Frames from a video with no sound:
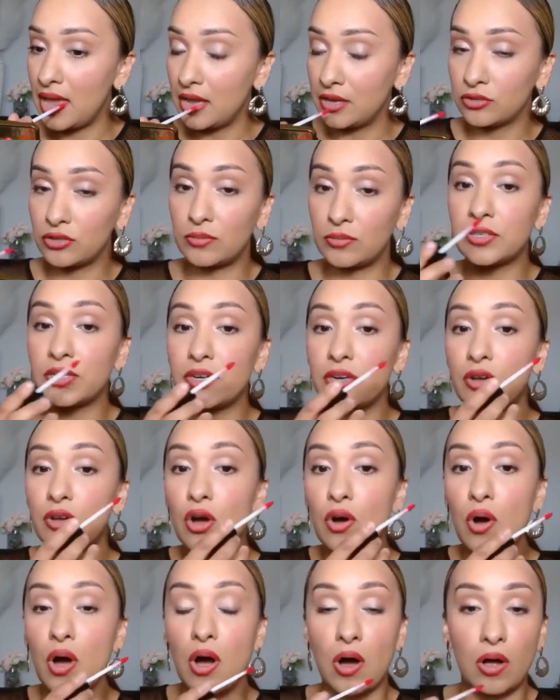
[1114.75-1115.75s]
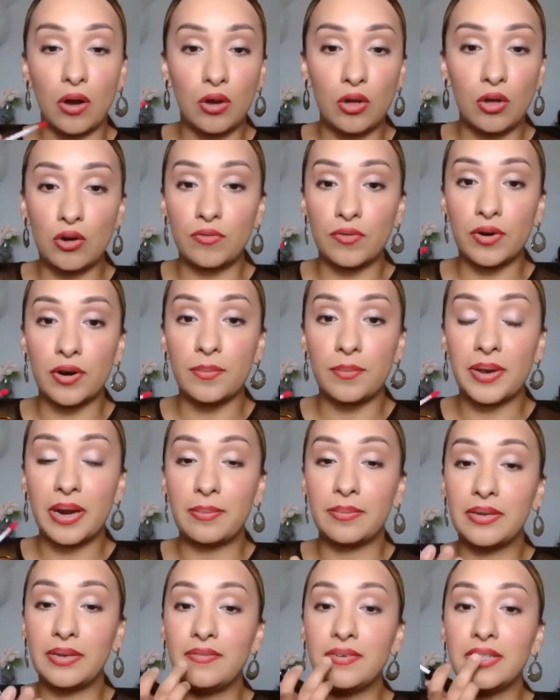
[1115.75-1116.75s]
So I'm just going to go all over, but
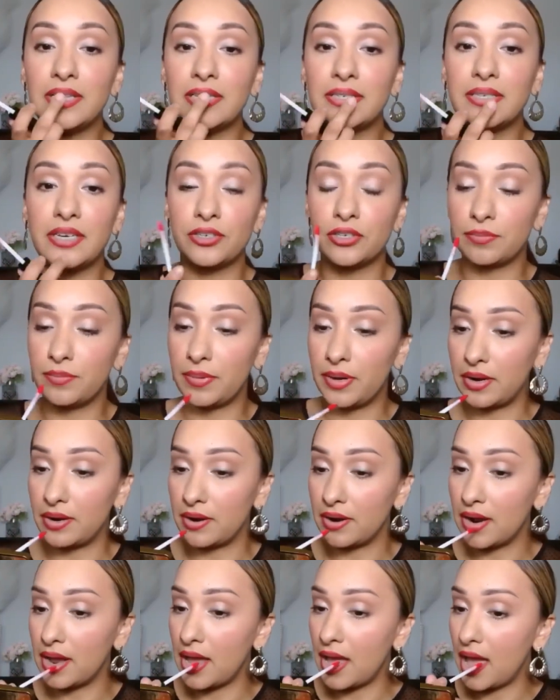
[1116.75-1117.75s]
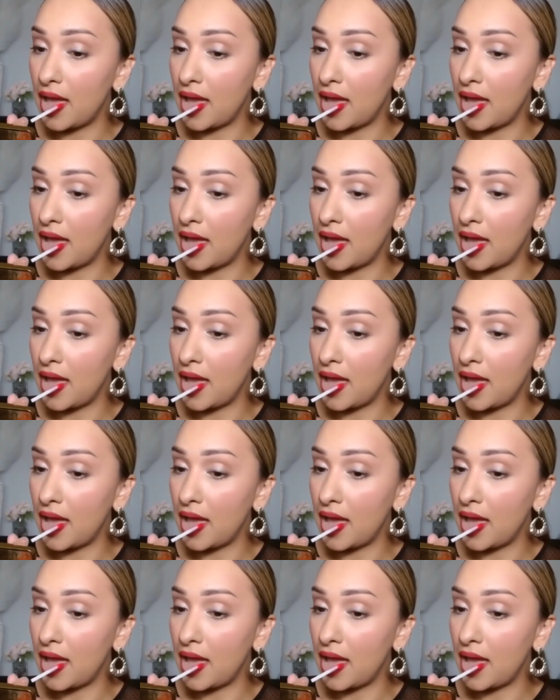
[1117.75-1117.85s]
I'm leaving the center bare.